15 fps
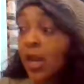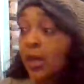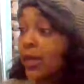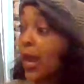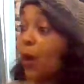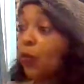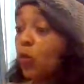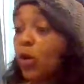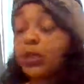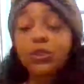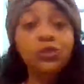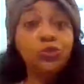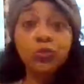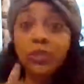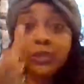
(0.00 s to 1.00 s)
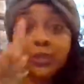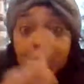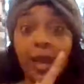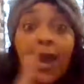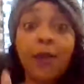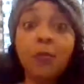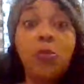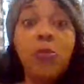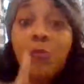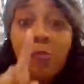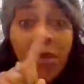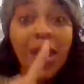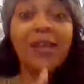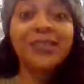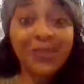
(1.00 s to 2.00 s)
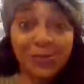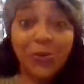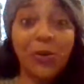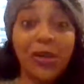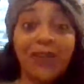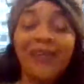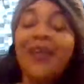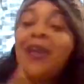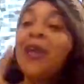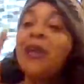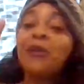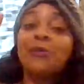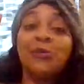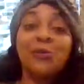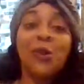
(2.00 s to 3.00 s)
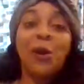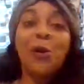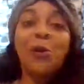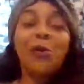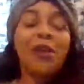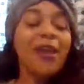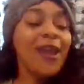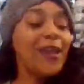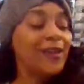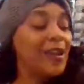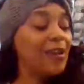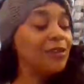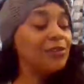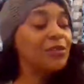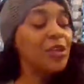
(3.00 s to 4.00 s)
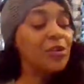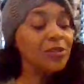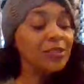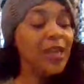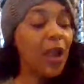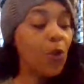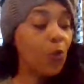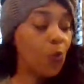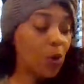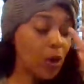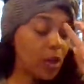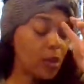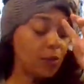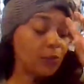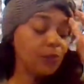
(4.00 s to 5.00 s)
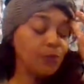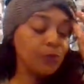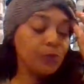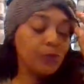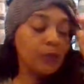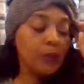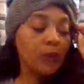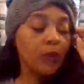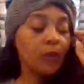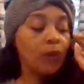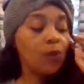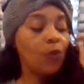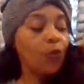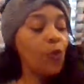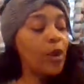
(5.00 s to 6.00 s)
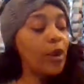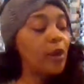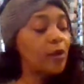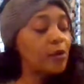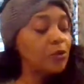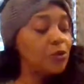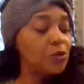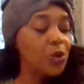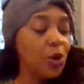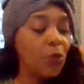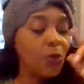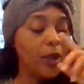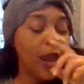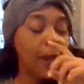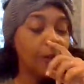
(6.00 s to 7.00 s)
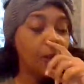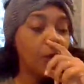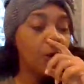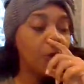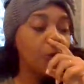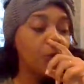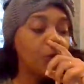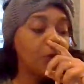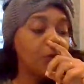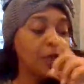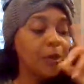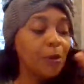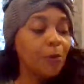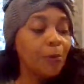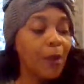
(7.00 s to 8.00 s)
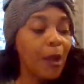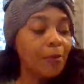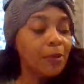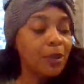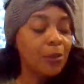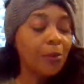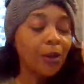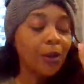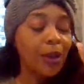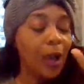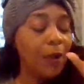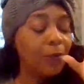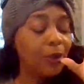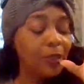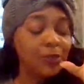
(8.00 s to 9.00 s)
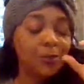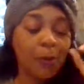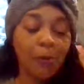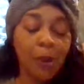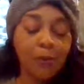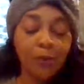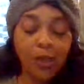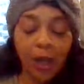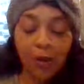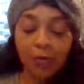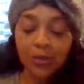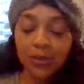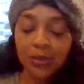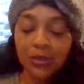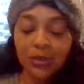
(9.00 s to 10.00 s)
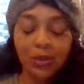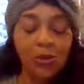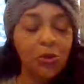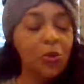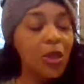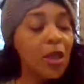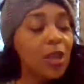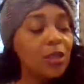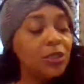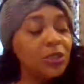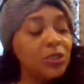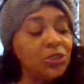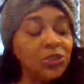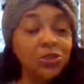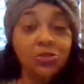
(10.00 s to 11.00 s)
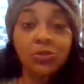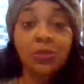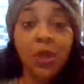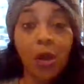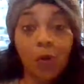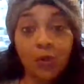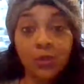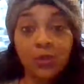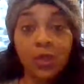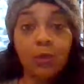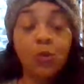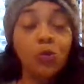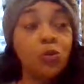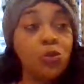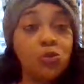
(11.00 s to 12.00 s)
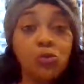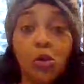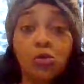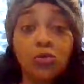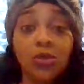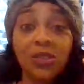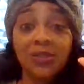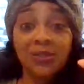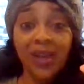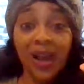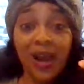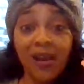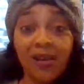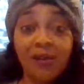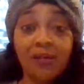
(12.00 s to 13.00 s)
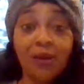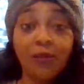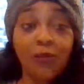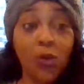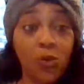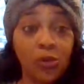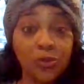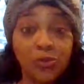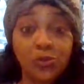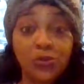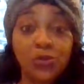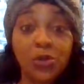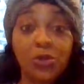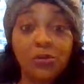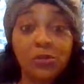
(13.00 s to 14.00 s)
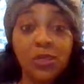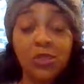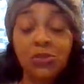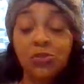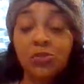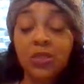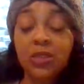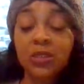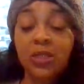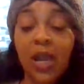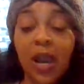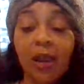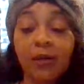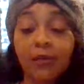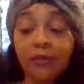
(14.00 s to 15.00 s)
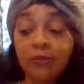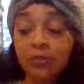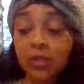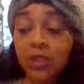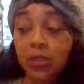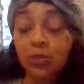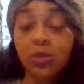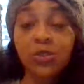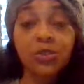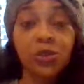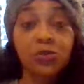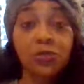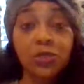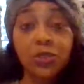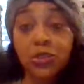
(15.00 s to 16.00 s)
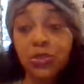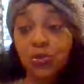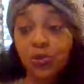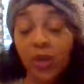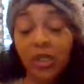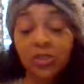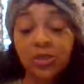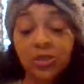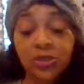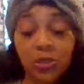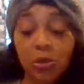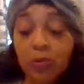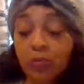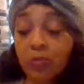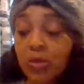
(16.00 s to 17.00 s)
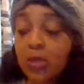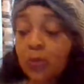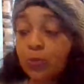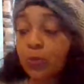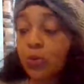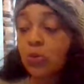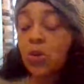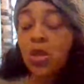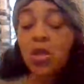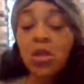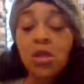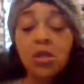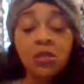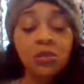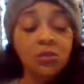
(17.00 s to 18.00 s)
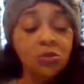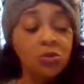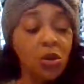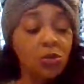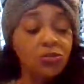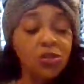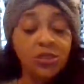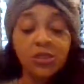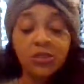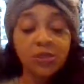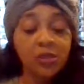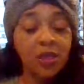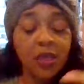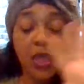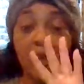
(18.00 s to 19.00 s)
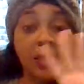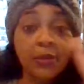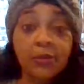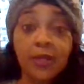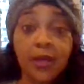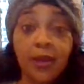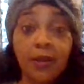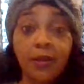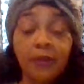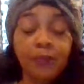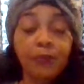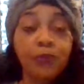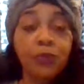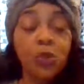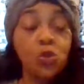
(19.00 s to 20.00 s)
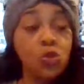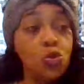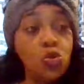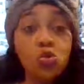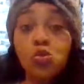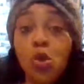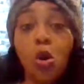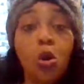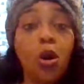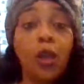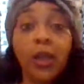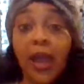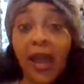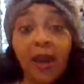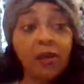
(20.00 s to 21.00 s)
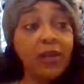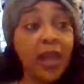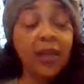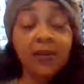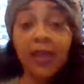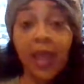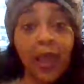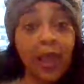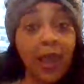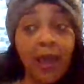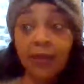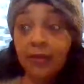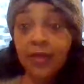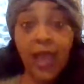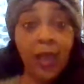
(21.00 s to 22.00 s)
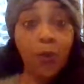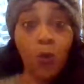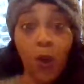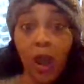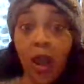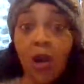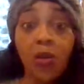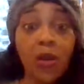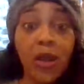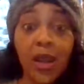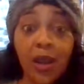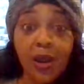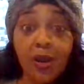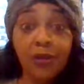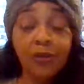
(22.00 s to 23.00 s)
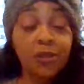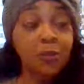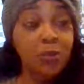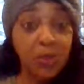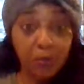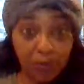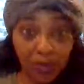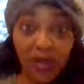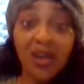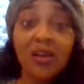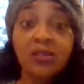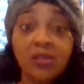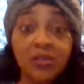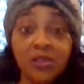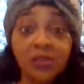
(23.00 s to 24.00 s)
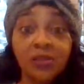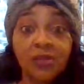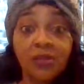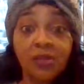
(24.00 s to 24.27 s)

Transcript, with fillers: and that one that you need to not mess with. You know, and there there's that one. Where, you know, when I know it, it reminded me, and my God bless my mama, God rest her soul, and she used to always tell me, when you know you get tired of going through certain things, you're getting tired of dealing with certain situations, certain people, you know, just anything, you gonna allow that that that wild hair to be plucked